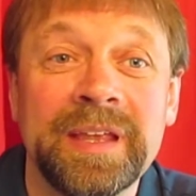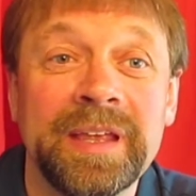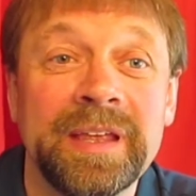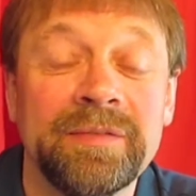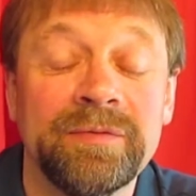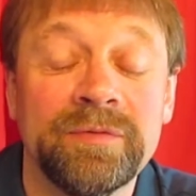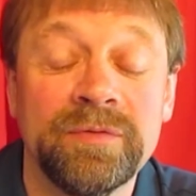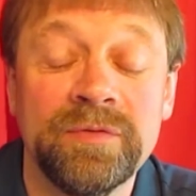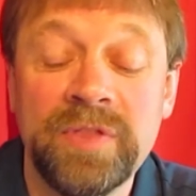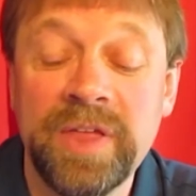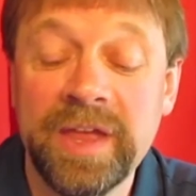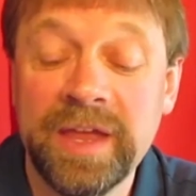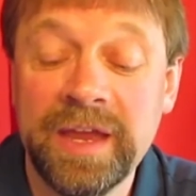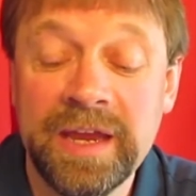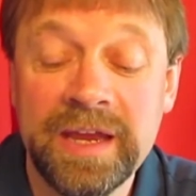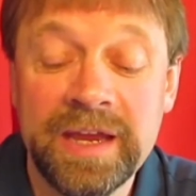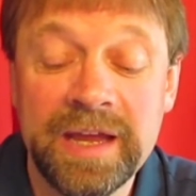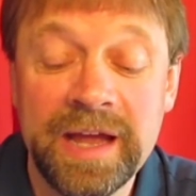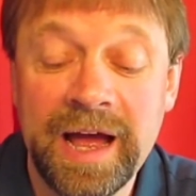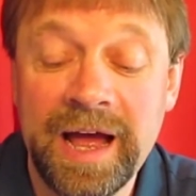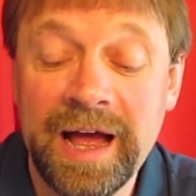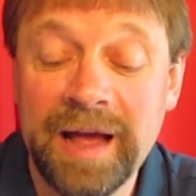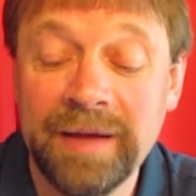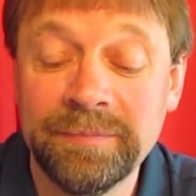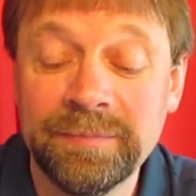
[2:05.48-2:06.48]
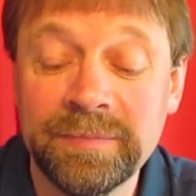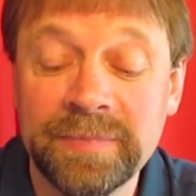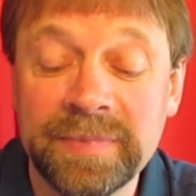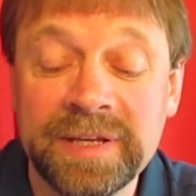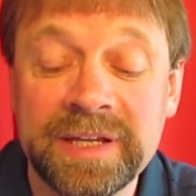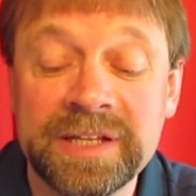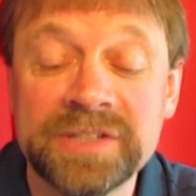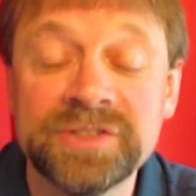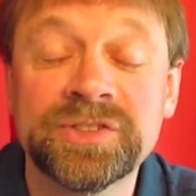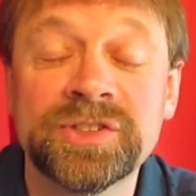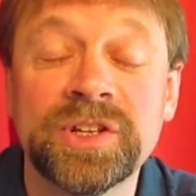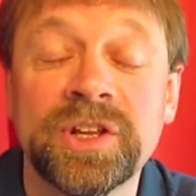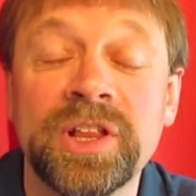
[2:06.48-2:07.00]
the
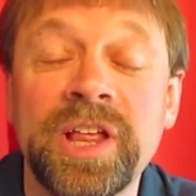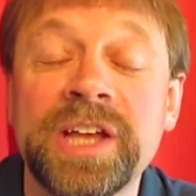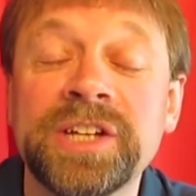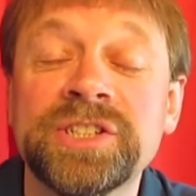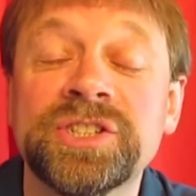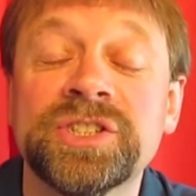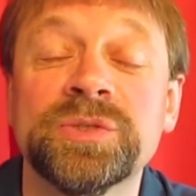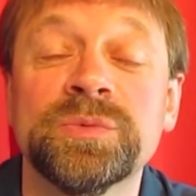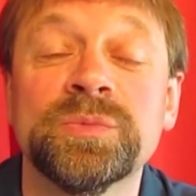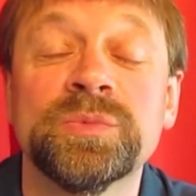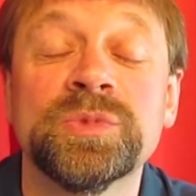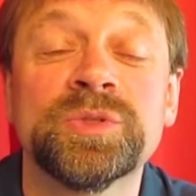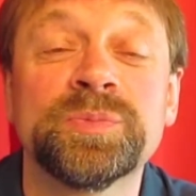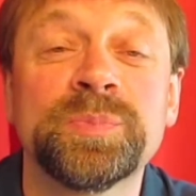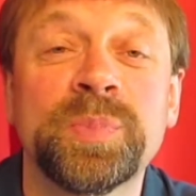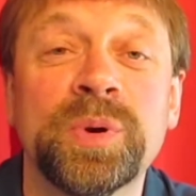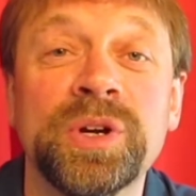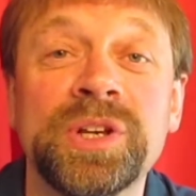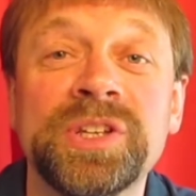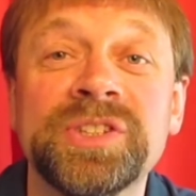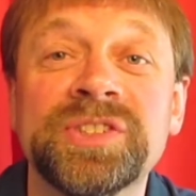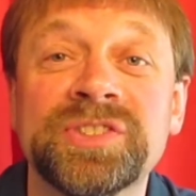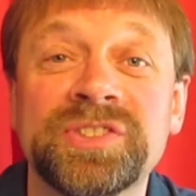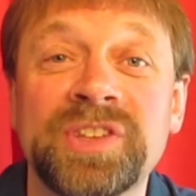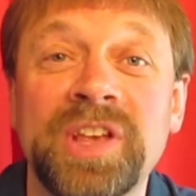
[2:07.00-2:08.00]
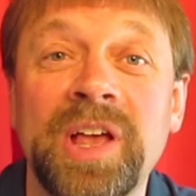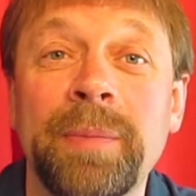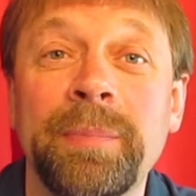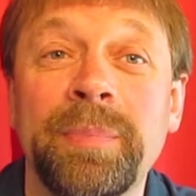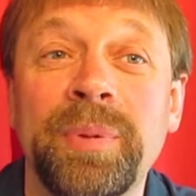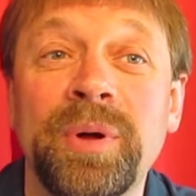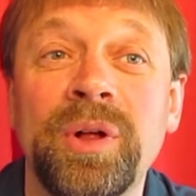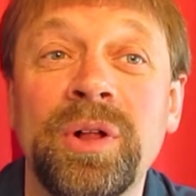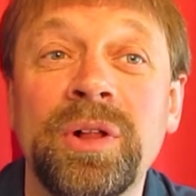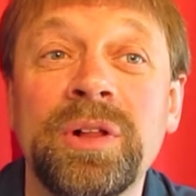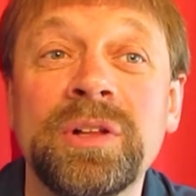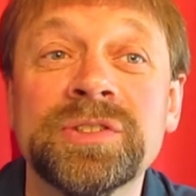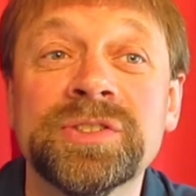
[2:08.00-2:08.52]
installation was pretty
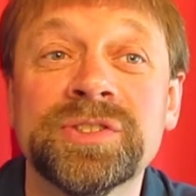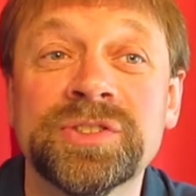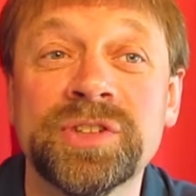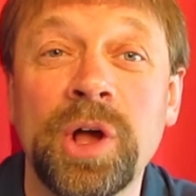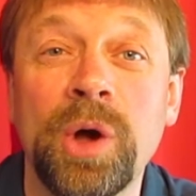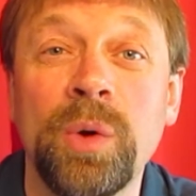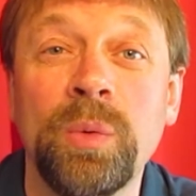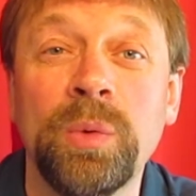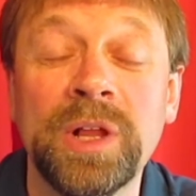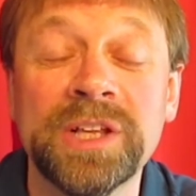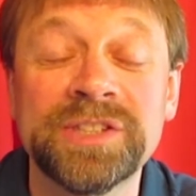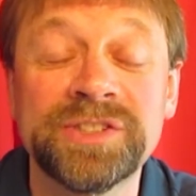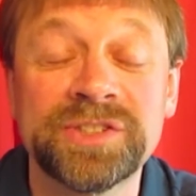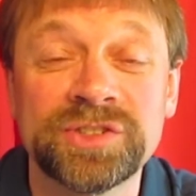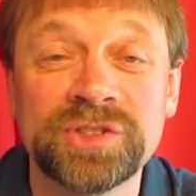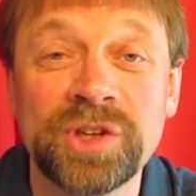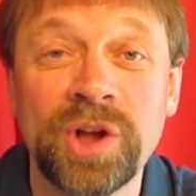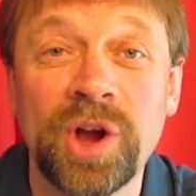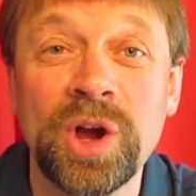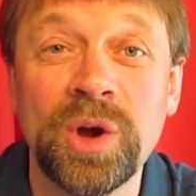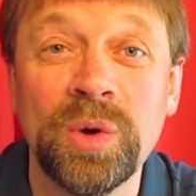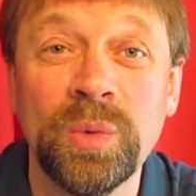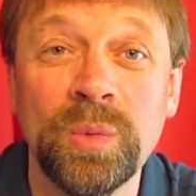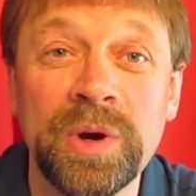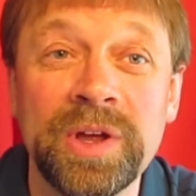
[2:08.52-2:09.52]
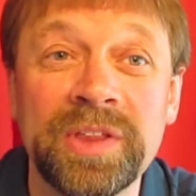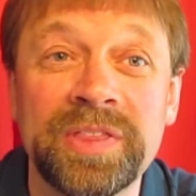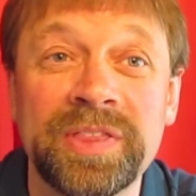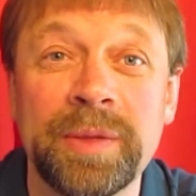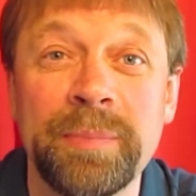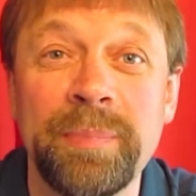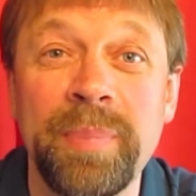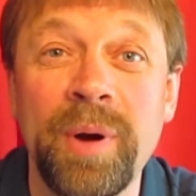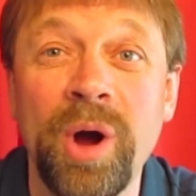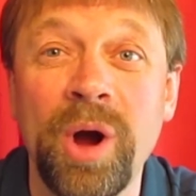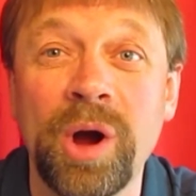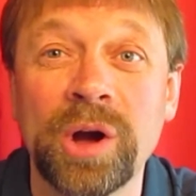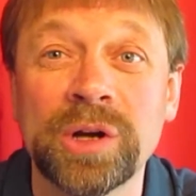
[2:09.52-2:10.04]
simple. So let's start with
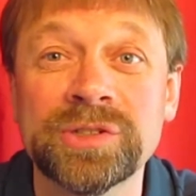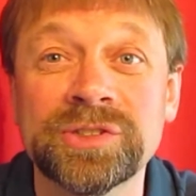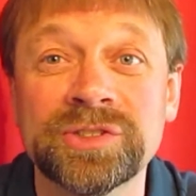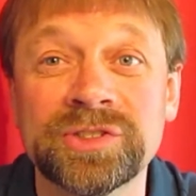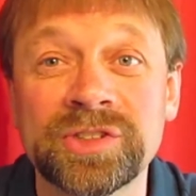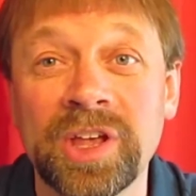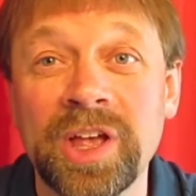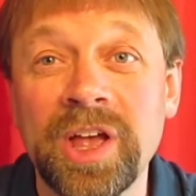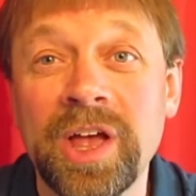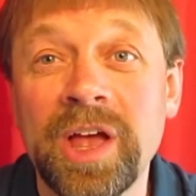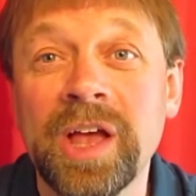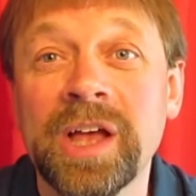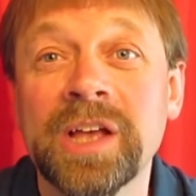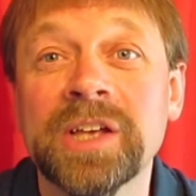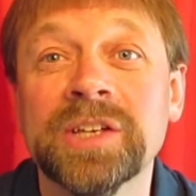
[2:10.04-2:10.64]
the parts.